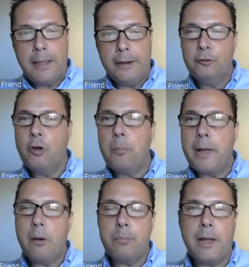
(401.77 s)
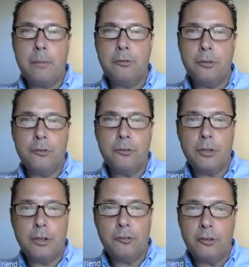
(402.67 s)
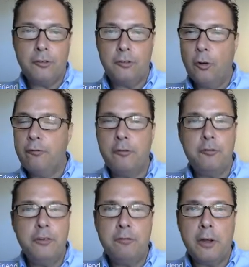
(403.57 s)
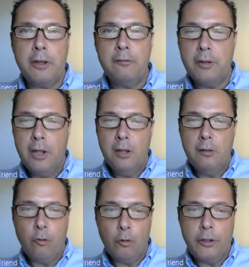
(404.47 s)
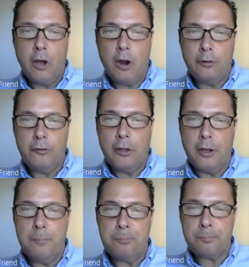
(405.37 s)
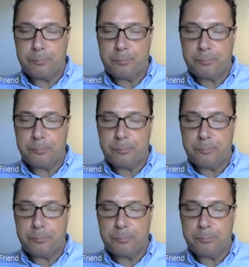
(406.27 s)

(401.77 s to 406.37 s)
and top out perhaps at 60 or 55 for the RSI.